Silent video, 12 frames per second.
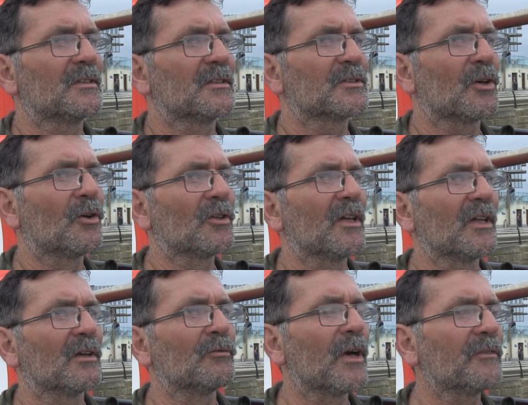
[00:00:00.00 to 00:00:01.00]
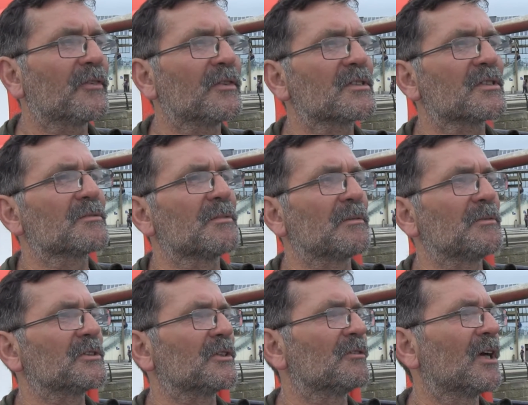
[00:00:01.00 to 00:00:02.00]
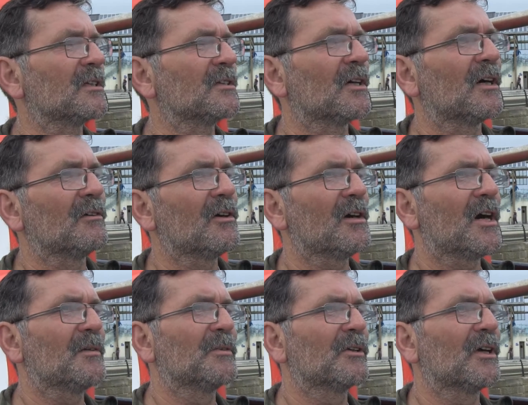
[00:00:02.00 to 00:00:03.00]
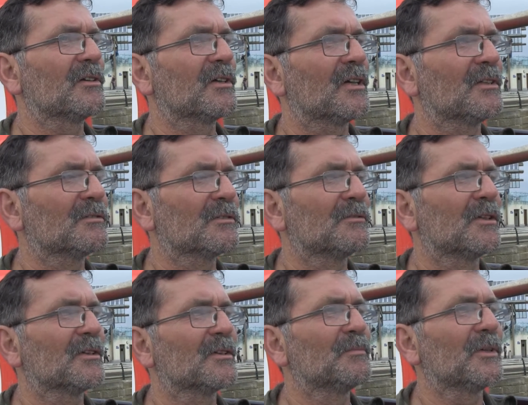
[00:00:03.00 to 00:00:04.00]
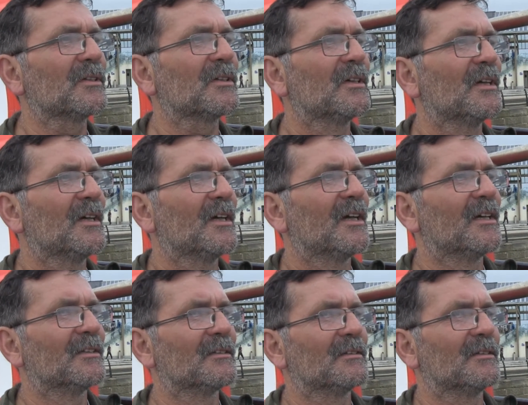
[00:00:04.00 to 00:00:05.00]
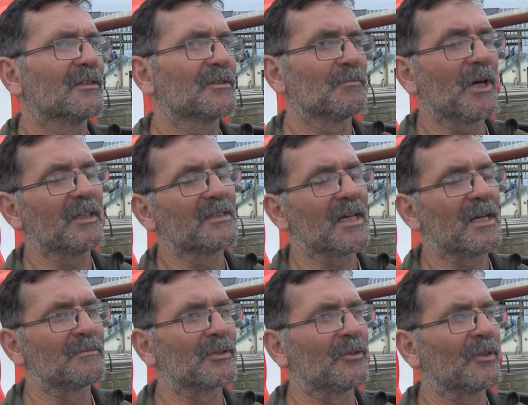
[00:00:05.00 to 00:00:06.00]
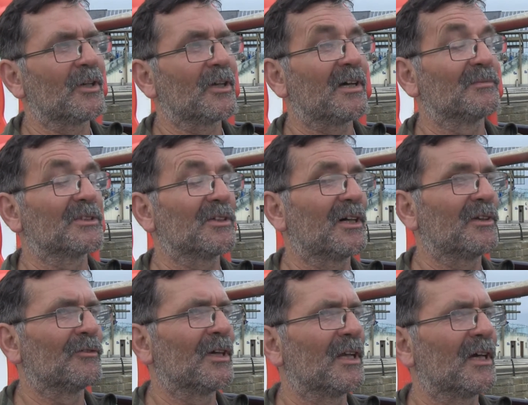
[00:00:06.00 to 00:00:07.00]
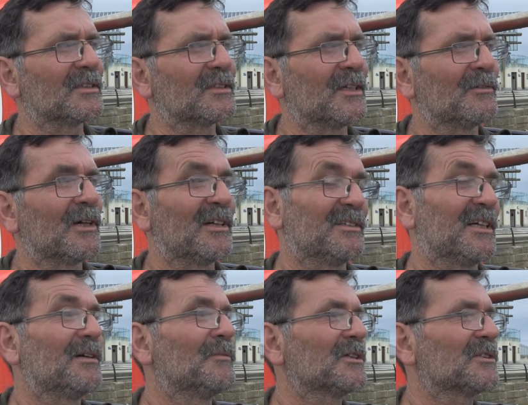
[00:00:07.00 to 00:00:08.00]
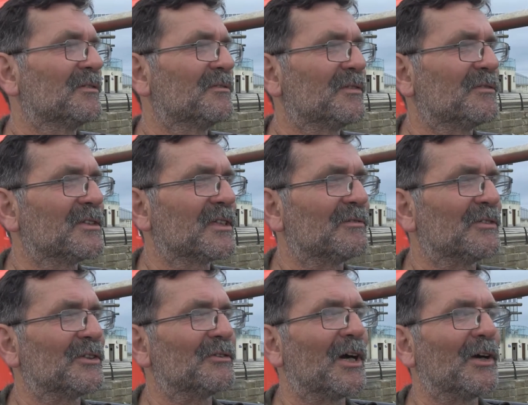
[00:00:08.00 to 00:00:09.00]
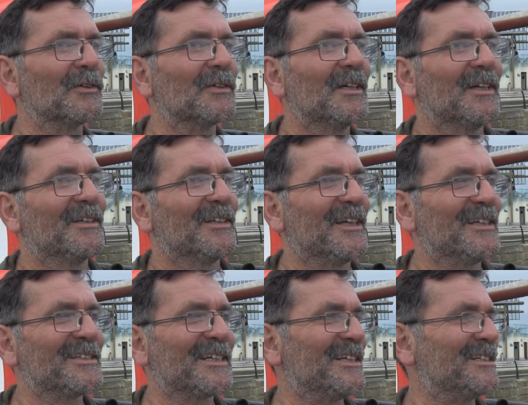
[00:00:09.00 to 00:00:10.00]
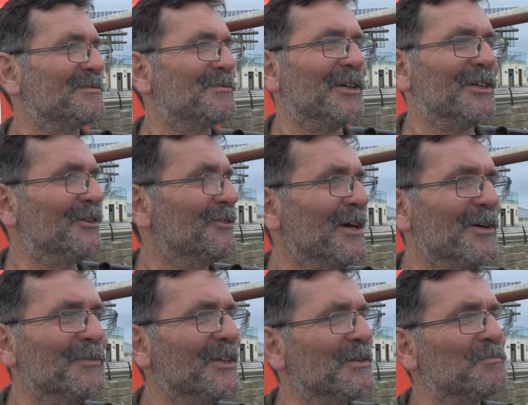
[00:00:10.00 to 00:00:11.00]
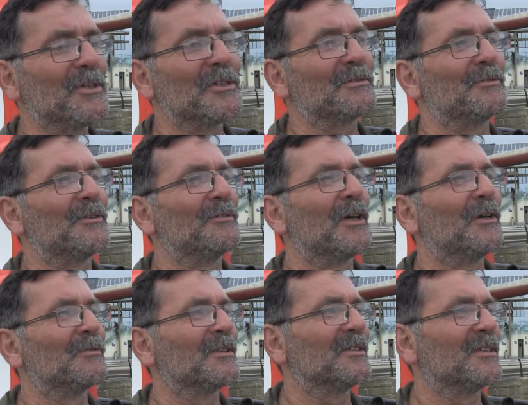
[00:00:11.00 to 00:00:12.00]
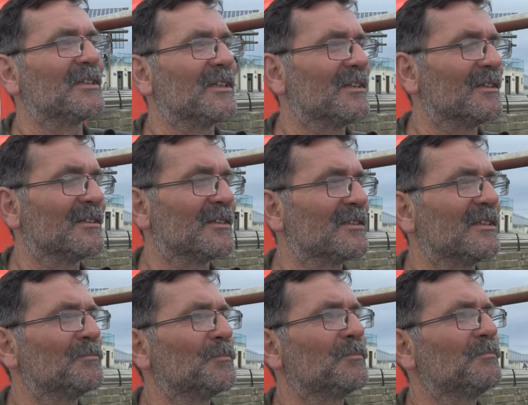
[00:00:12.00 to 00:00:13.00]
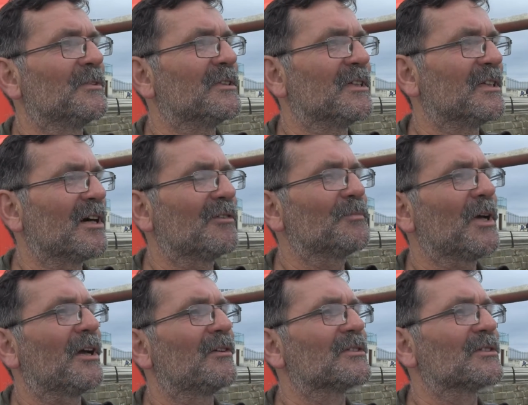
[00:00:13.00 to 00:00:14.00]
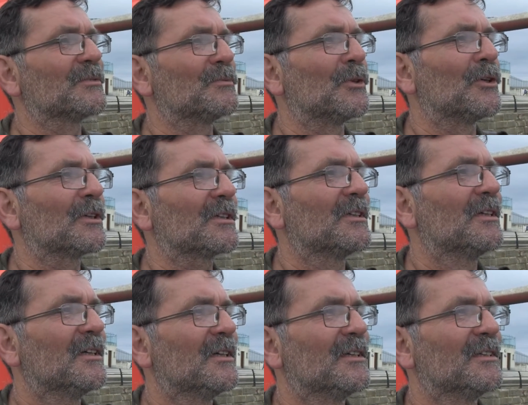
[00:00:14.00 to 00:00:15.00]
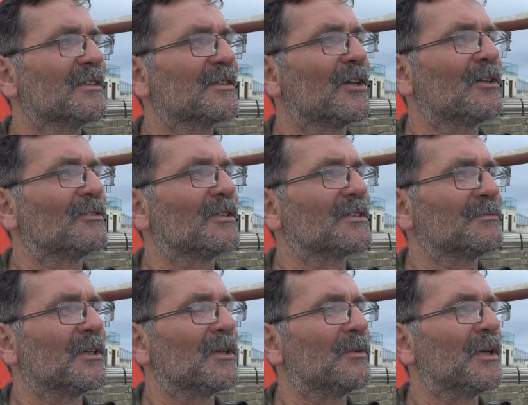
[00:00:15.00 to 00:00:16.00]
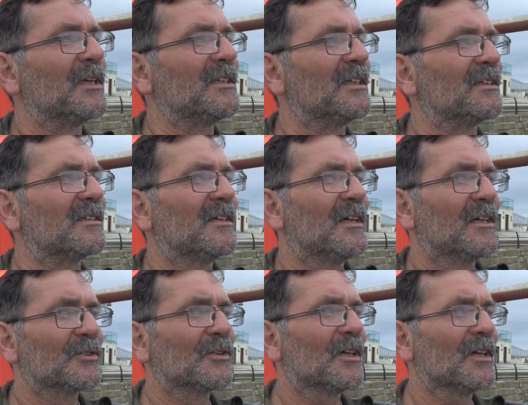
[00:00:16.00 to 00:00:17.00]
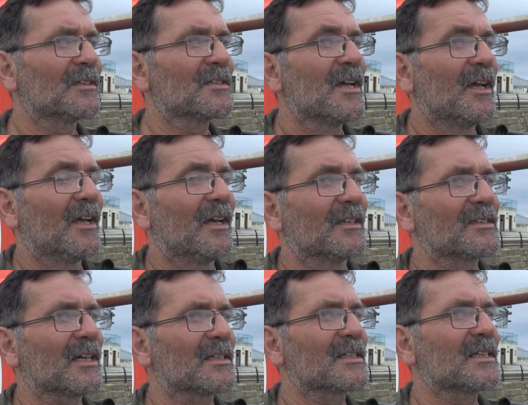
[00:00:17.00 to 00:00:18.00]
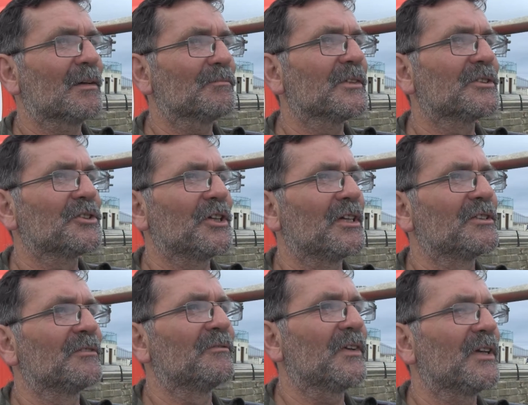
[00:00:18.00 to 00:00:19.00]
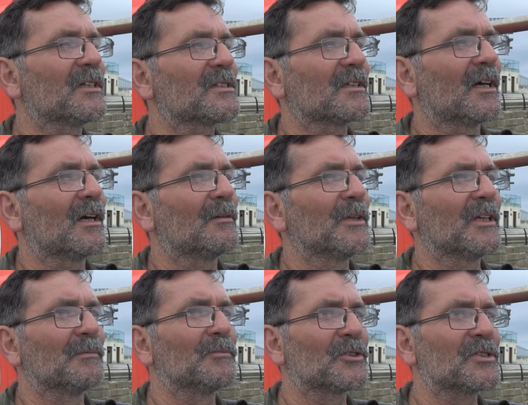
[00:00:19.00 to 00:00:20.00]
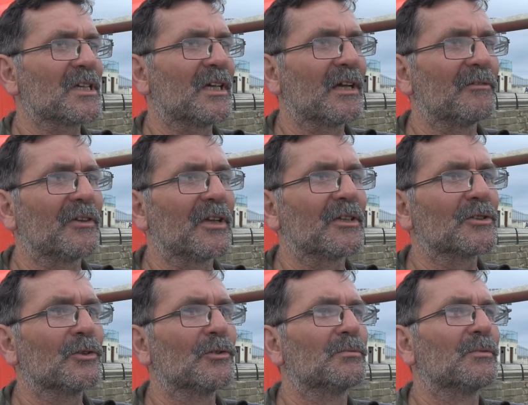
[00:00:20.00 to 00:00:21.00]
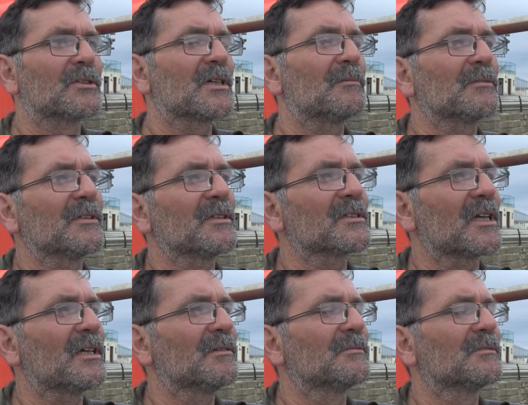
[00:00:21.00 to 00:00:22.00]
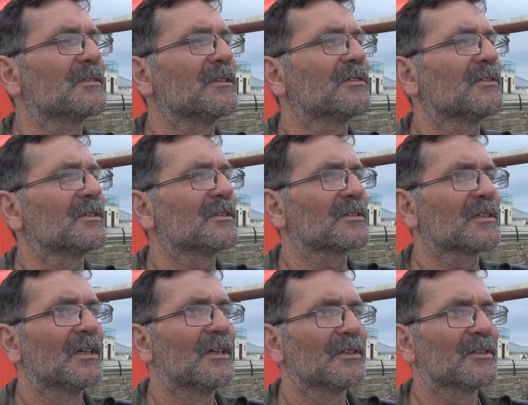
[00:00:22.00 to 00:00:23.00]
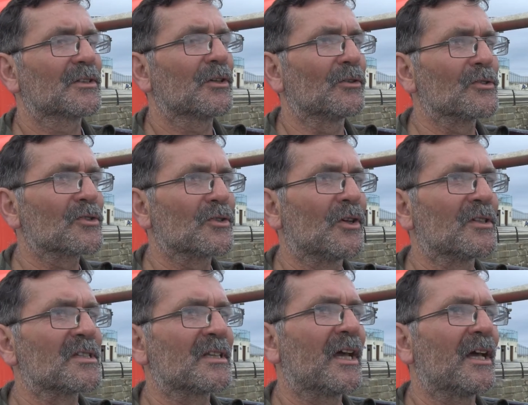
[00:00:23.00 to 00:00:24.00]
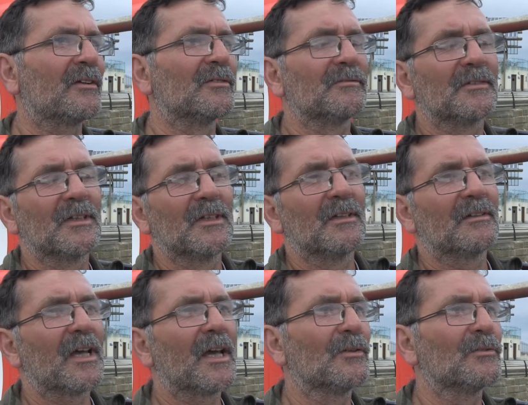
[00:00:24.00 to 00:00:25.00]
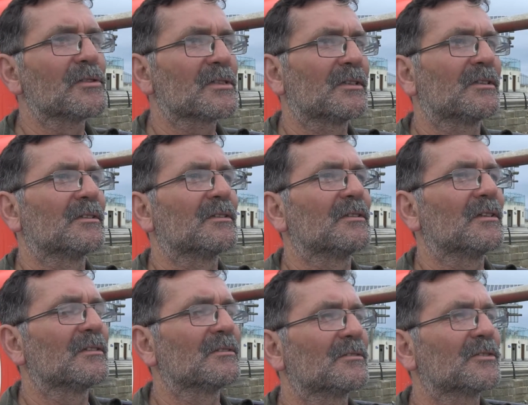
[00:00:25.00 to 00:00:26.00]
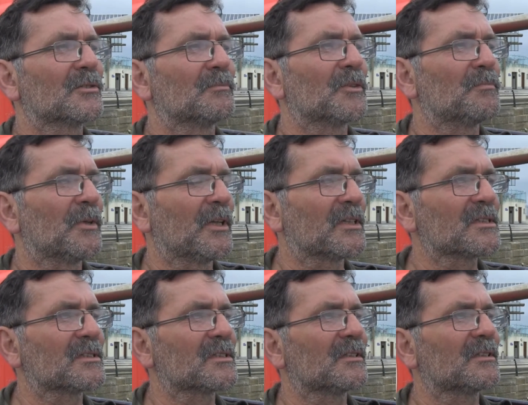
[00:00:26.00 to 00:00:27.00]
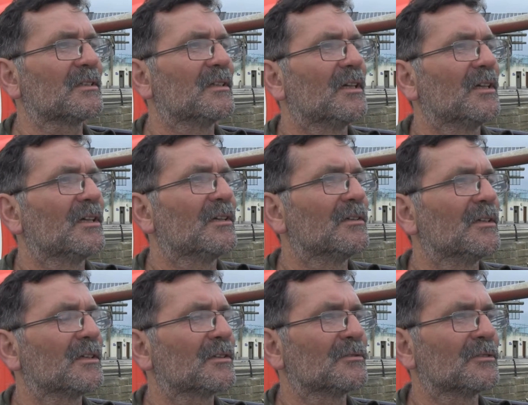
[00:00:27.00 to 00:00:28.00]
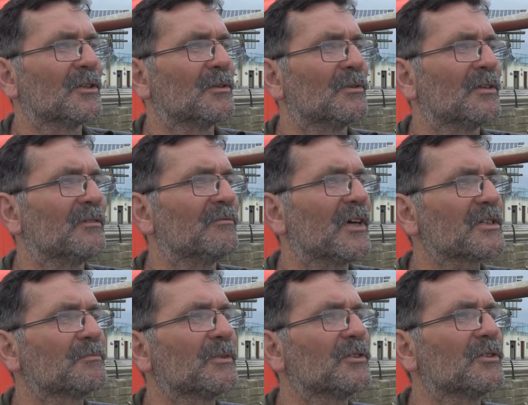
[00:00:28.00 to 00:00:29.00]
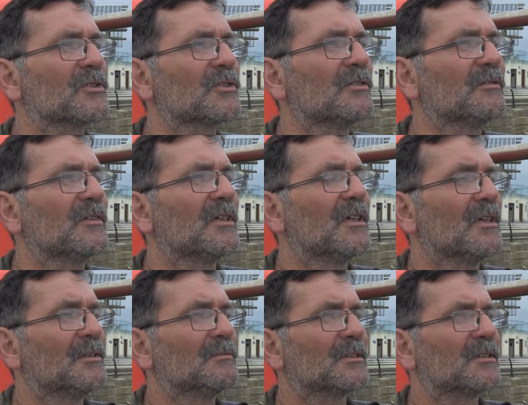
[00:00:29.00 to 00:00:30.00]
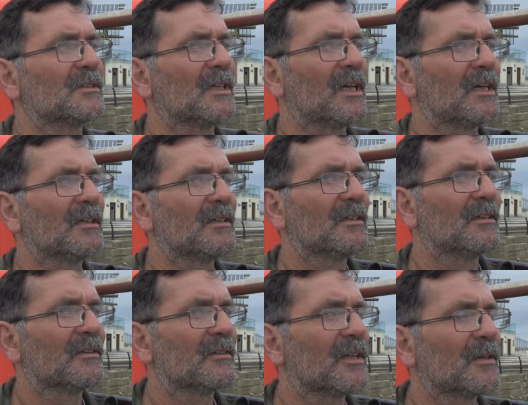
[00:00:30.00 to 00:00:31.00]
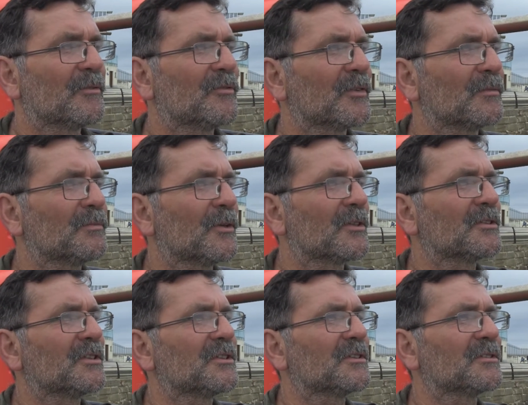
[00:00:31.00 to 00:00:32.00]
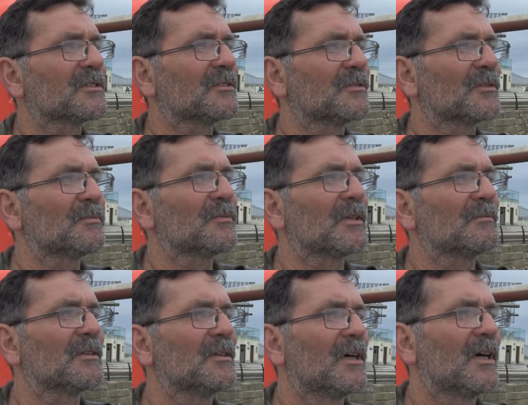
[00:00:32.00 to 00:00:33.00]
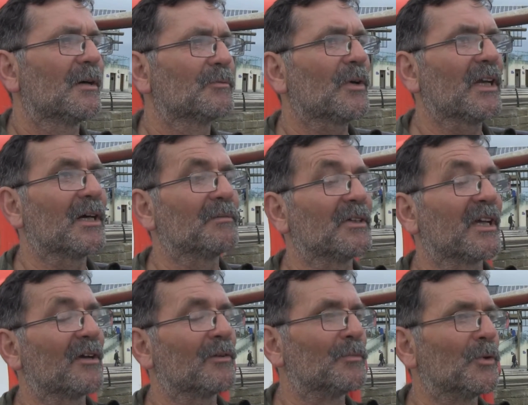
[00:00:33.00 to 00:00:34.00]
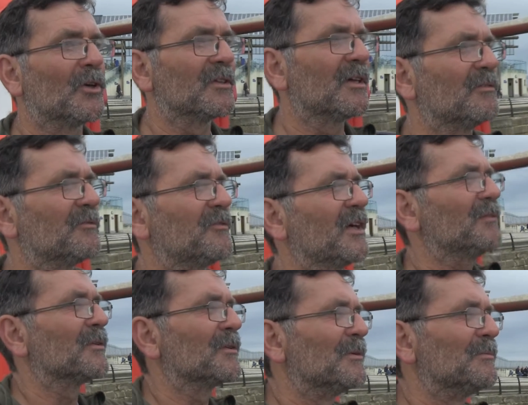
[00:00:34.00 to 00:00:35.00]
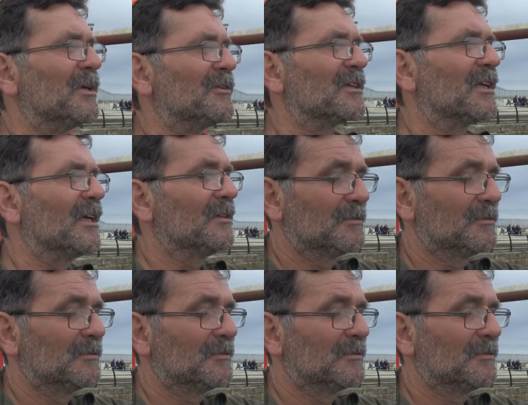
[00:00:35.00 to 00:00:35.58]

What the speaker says: There's odd little references, maybe to granddad. Oh, my granddad used to work in a pit. And as my time's gone on, I'm starting to realise now, I'm actually 57-year-old. These kids weren't around when the pits were around, and they didn't have parents that worked in the collieries the way we did. So it's accepting the change in face. I mean, I'm not saying everything's good what's happening to Seaham. You know, there's concerns there of the housing and some of the places that could do with investment and stuff. But them are for the politicians and other people. So I guess I'm quite happy to get on board and have a fight with them about it.